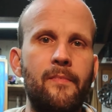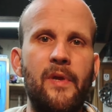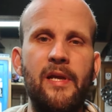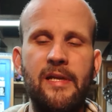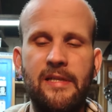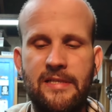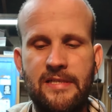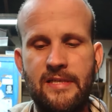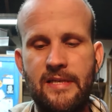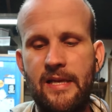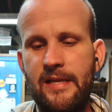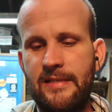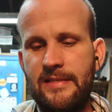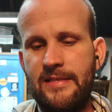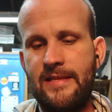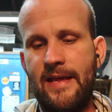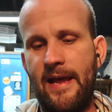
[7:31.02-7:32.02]
it's
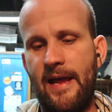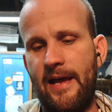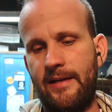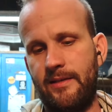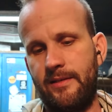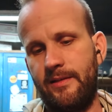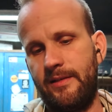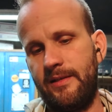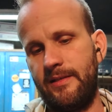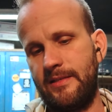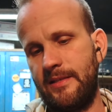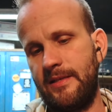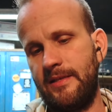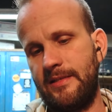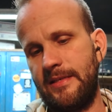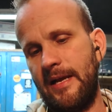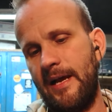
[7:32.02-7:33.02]

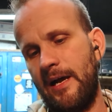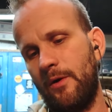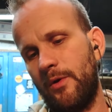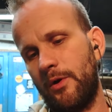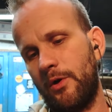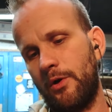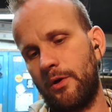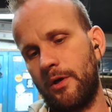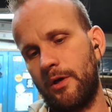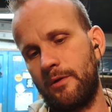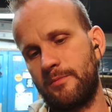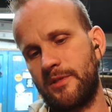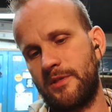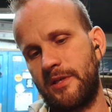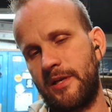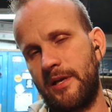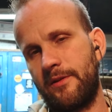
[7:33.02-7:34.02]
how it all comes
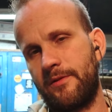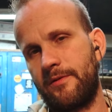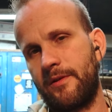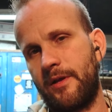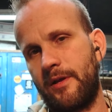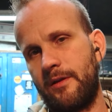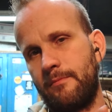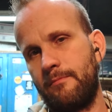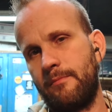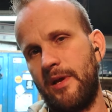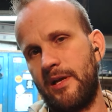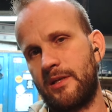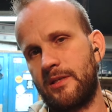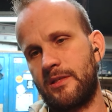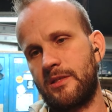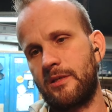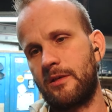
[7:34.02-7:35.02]
together that
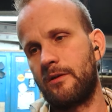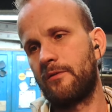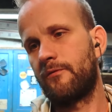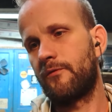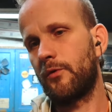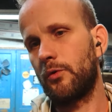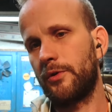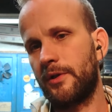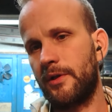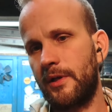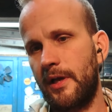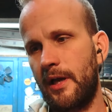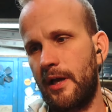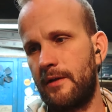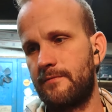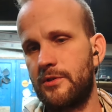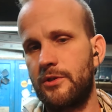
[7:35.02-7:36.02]
makes folding
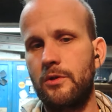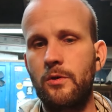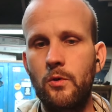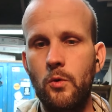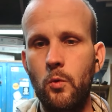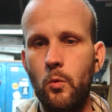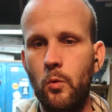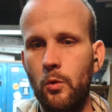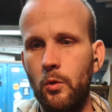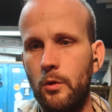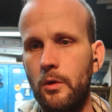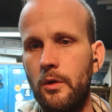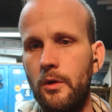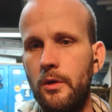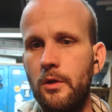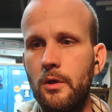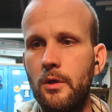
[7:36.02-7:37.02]
knives cool,
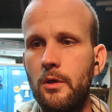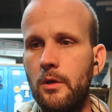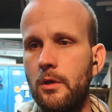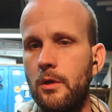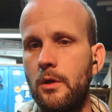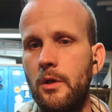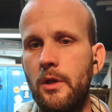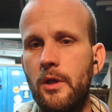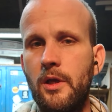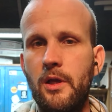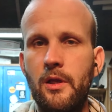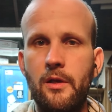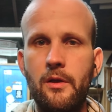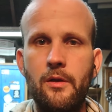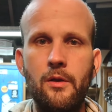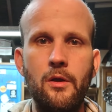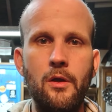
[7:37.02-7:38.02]

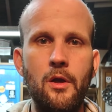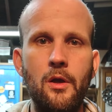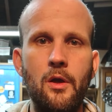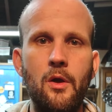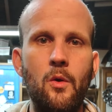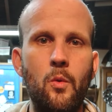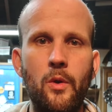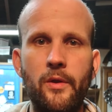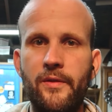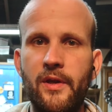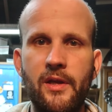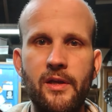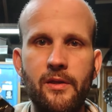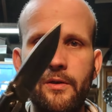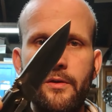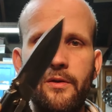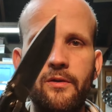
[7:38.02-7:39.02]
and what they
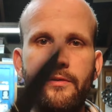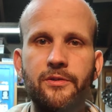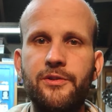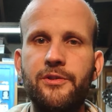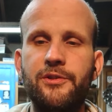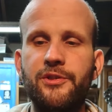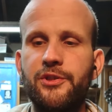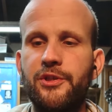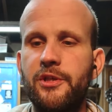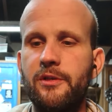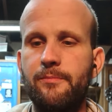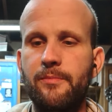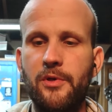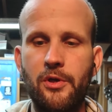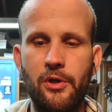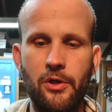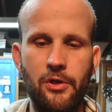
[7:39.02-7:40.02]
do. Cheap
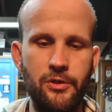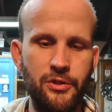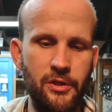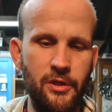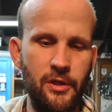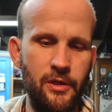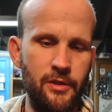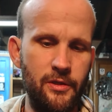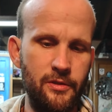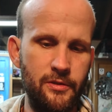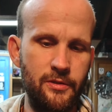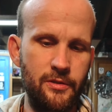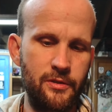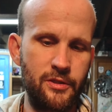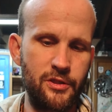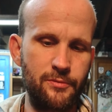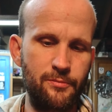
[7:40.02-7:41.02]
Kershaw
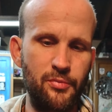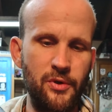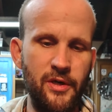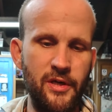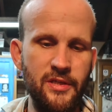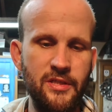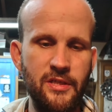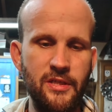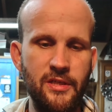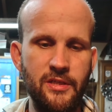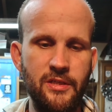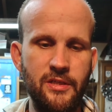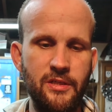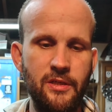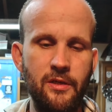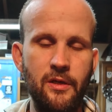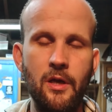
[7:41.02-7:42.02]
spring
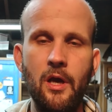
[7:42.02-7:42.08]
assist.